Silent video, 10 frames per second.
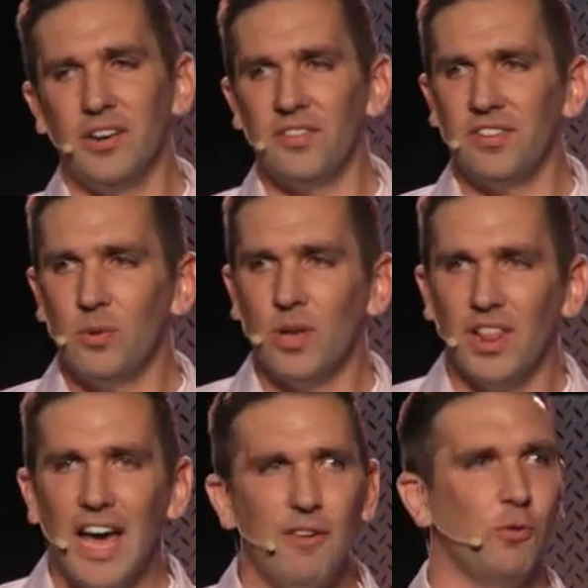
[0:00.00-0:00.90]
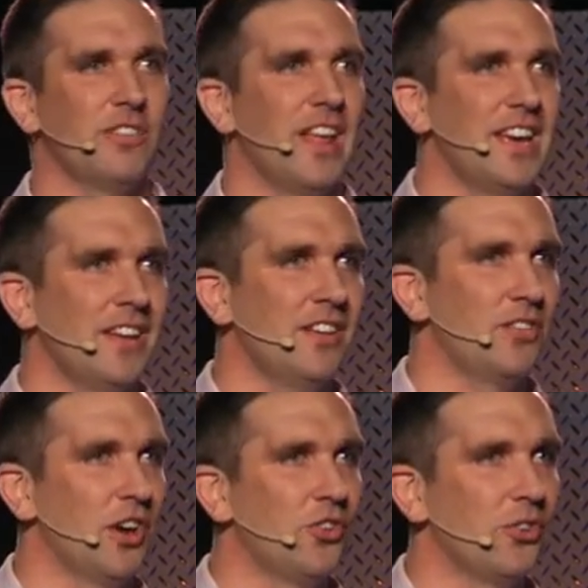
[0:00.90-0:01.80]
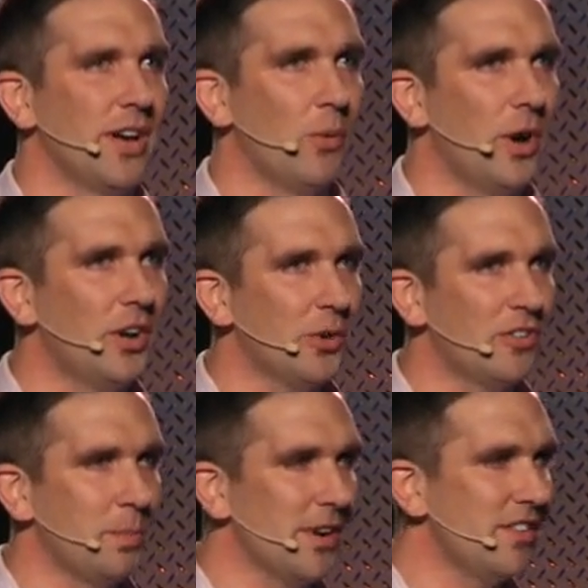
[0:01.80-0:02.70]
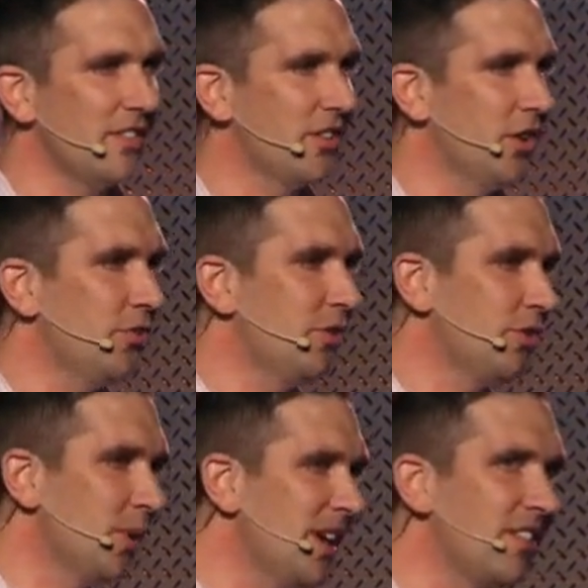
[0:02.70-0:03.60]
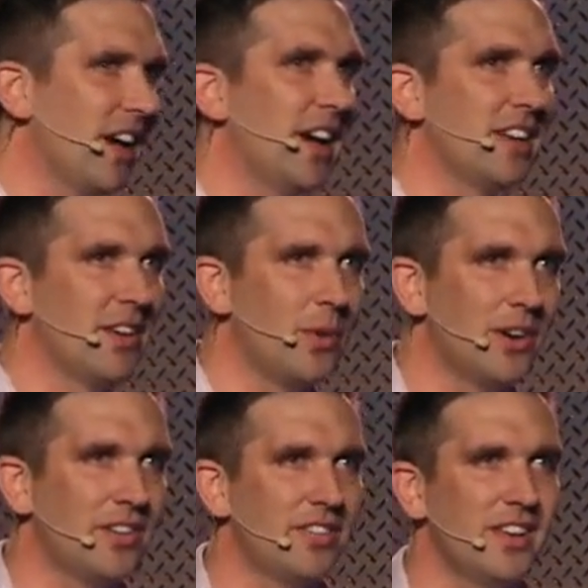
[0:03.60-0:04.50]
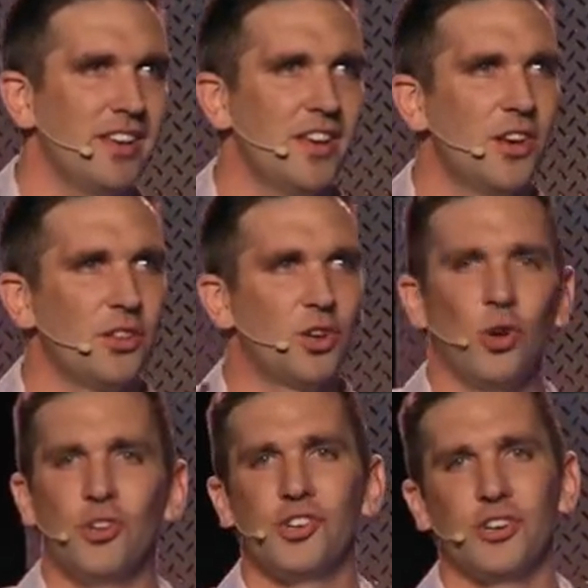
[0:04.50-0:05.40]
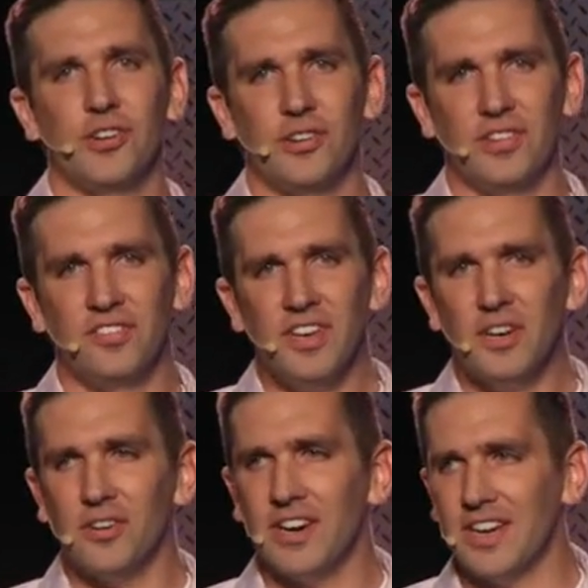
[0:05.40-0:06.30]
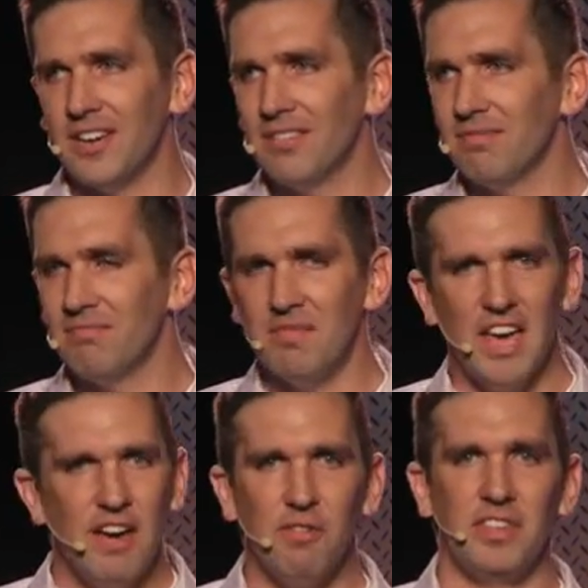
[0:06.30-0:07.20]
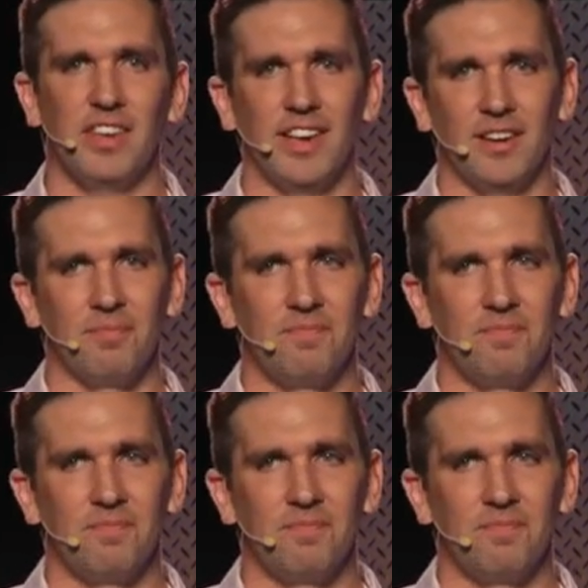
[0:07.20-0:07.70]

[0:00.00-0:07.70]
to see what life was like in his country. I wanted to experience his country through his eyes. I wanted to see the culture, the scenery, everything.